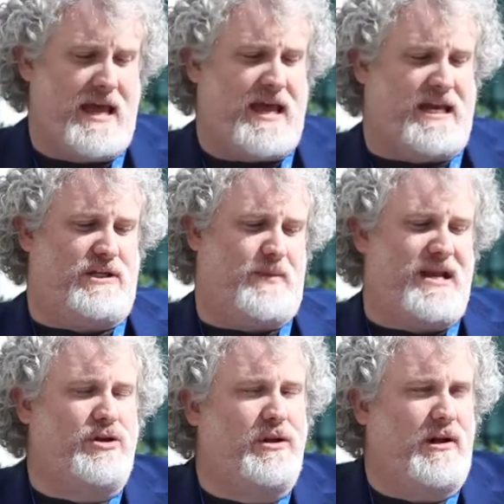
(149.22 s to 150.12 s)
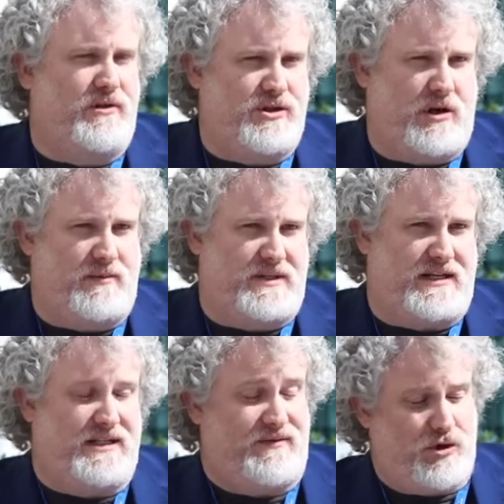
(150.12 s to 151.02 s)
Especially under the
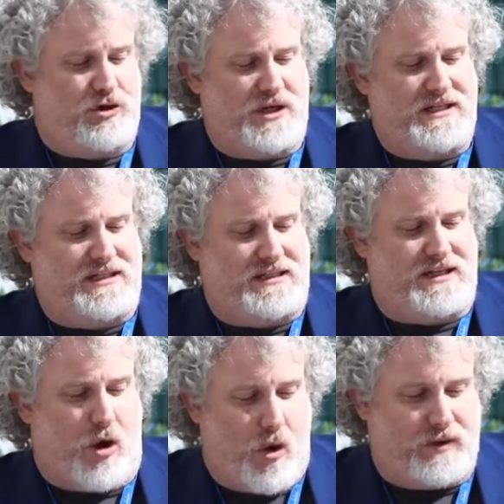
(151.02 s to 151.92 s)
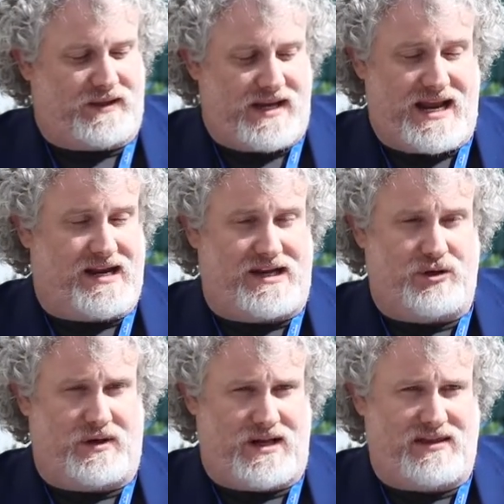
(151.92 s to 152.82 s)
circumstances, if you're just holding the data and
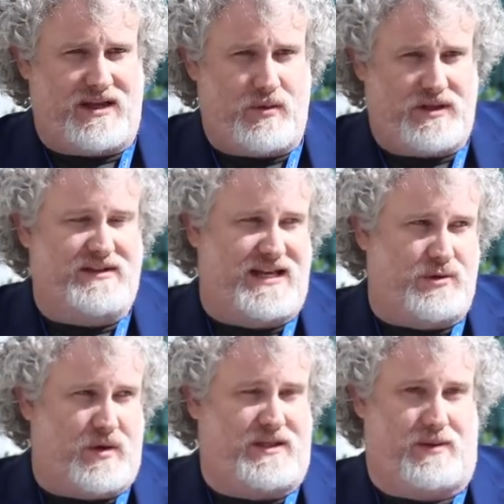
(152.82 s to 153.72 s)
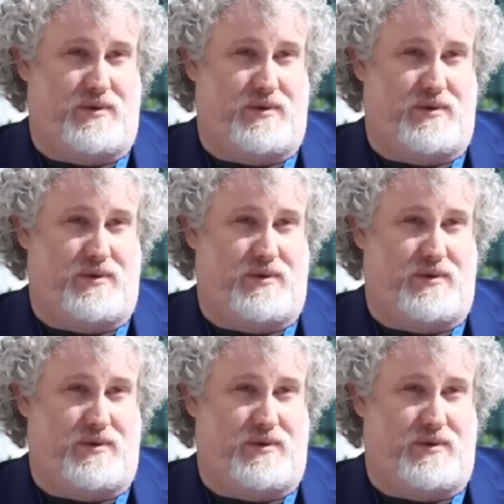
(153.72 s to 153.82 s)
doing nothing with it, that's one thing.